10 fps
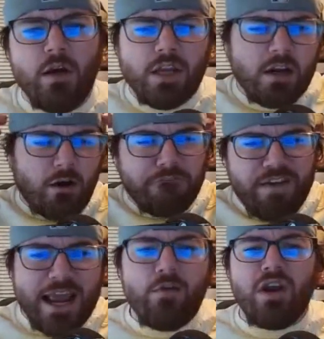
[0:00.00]
getting our
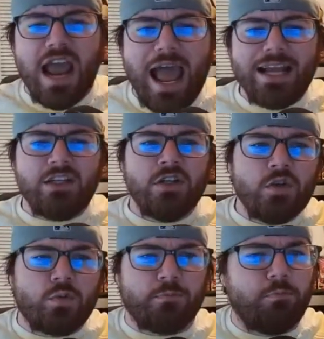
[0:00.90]
fan
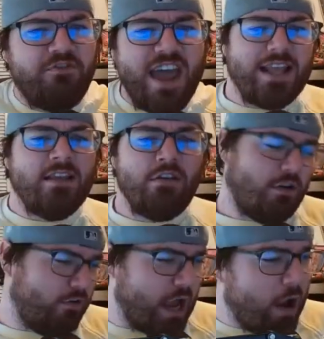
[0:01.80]
reactions. We're venting
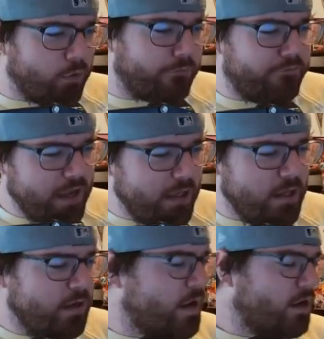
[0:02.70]
how we're
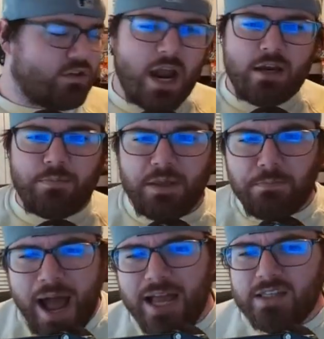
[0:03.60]
feeling, trying to be
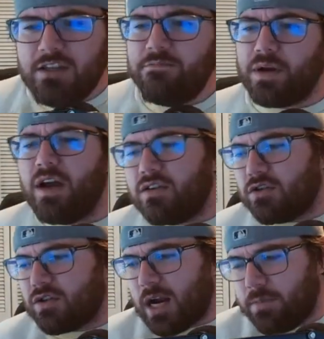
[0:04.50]
positive, but also
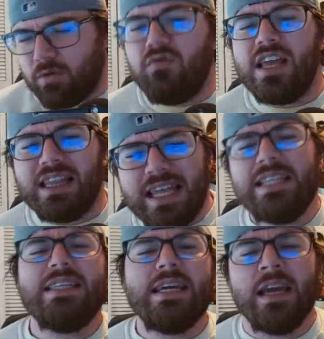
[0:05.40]
trying to be
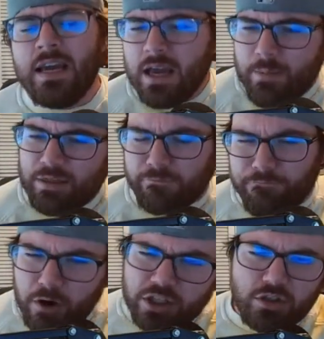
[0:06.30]
realistic about the
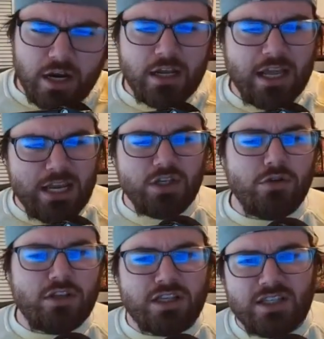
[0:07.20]
frustrating
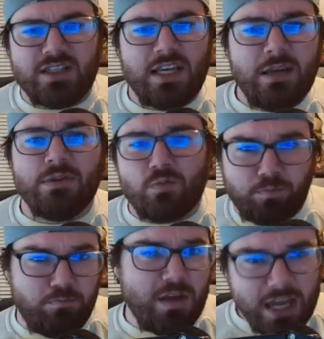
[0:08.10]
issue that this team is
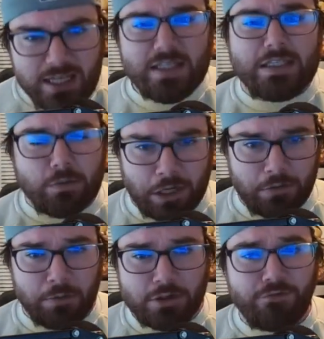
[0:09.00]
easily one of
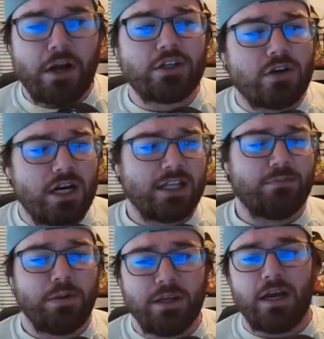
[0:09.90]
the most frustrating
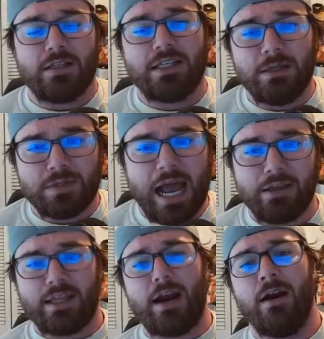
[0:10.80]
teams
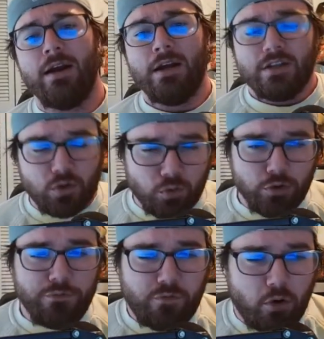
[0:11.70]
out there to
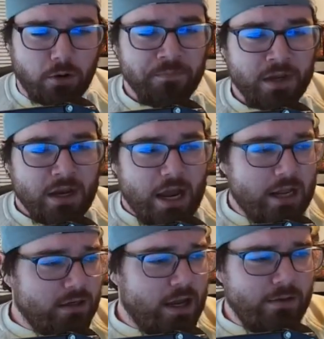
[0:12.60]
root for.
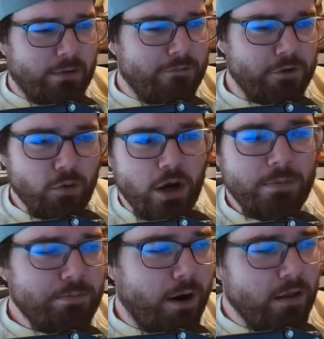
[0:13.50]
And if you want to
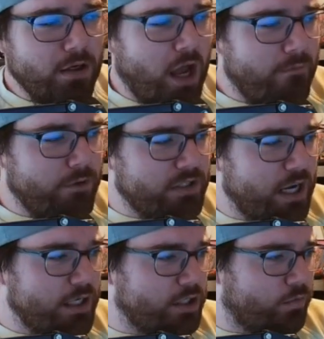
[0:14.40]
be part of the
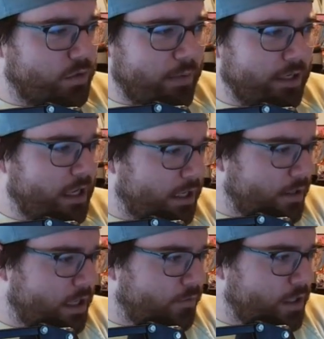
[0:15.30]
conversation, I mean, and it